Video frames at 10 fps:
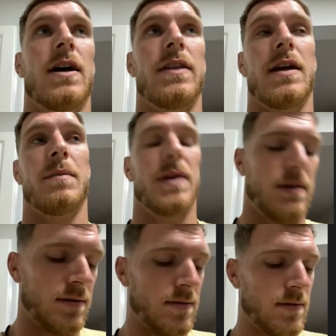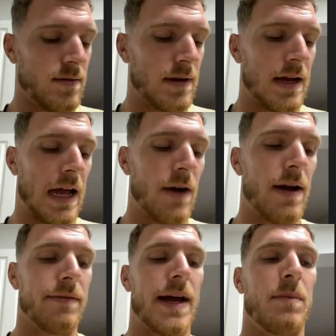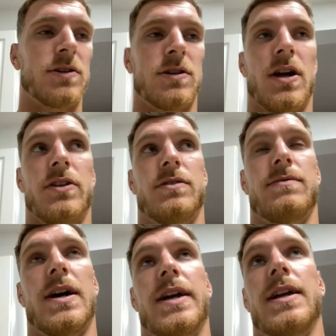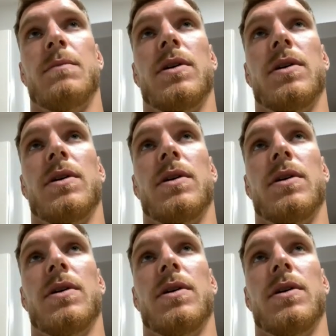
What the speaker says: Not that I mean I don't have that much knowledge in fighting,